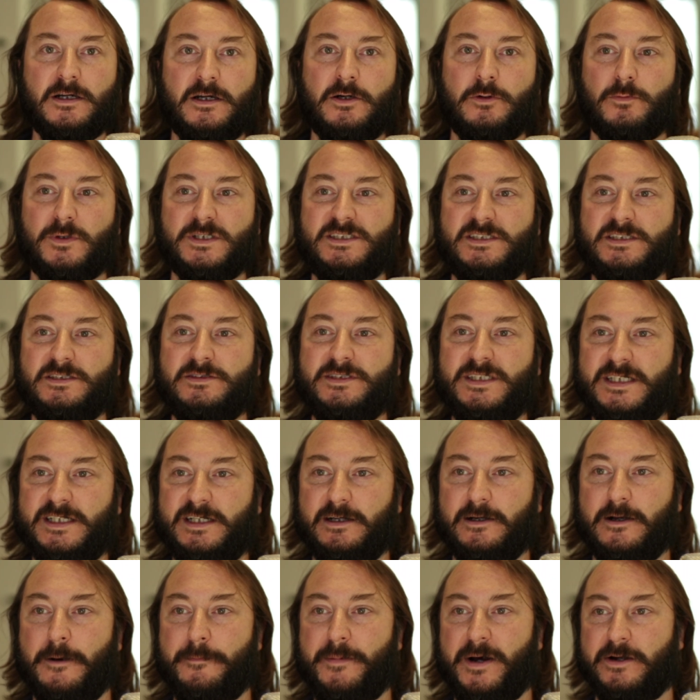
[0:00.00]
What's unique
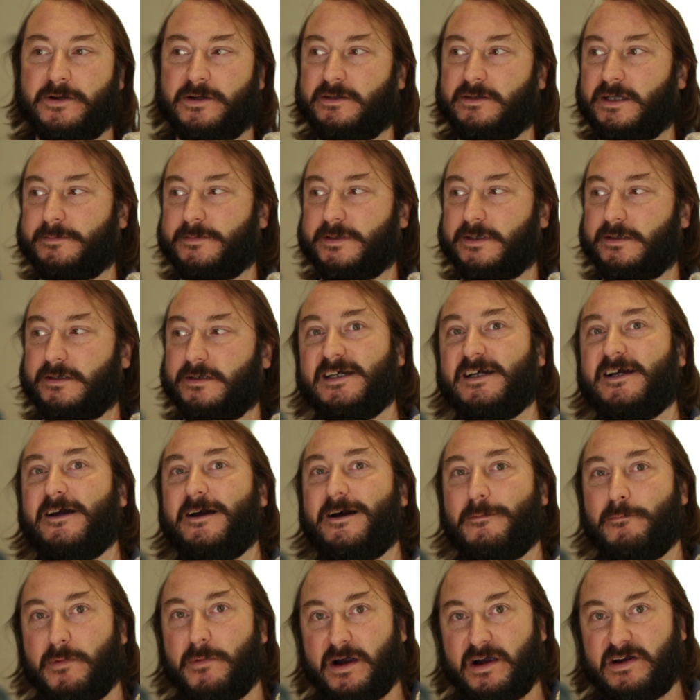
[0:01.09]
about Glimmer?
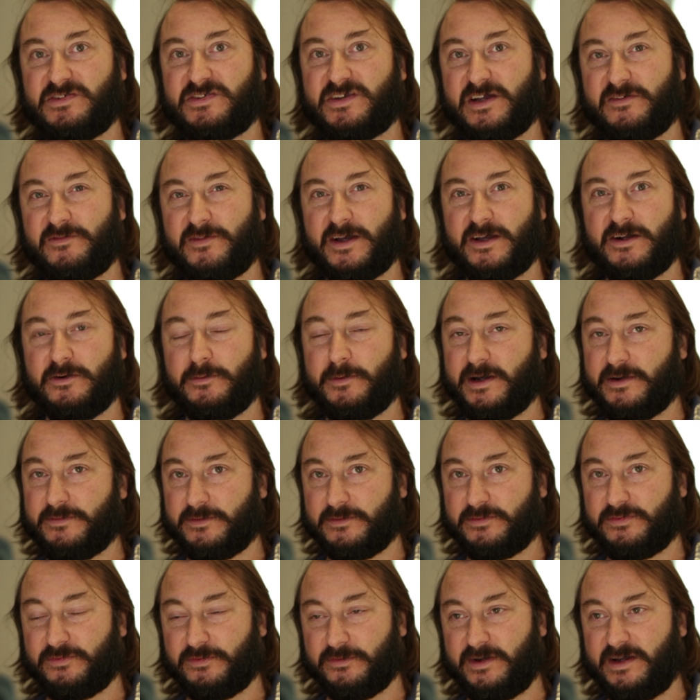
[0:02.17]
Mark's giving it away for
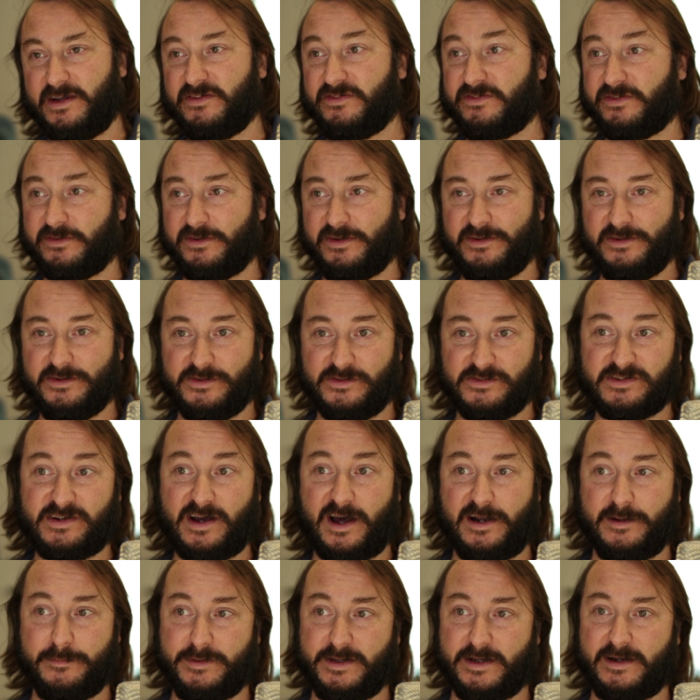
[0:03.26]
free, so you know there's got
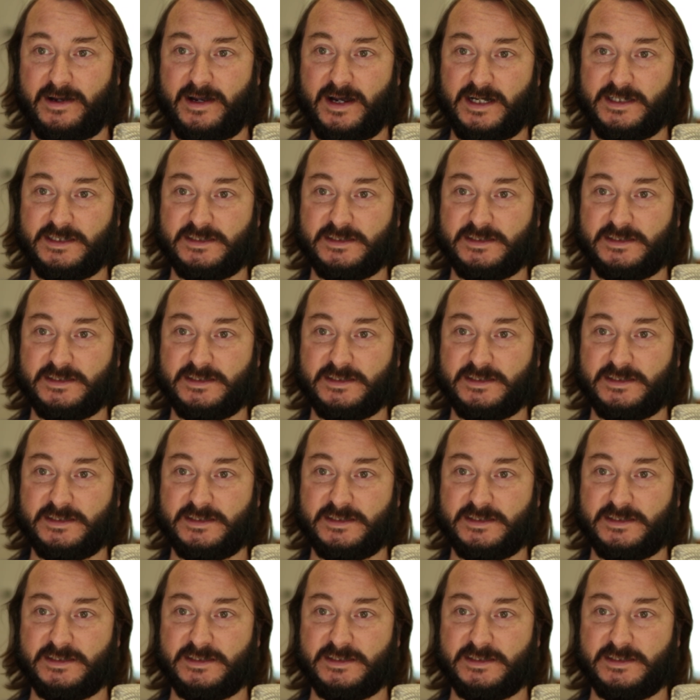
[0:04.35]
to be a catch.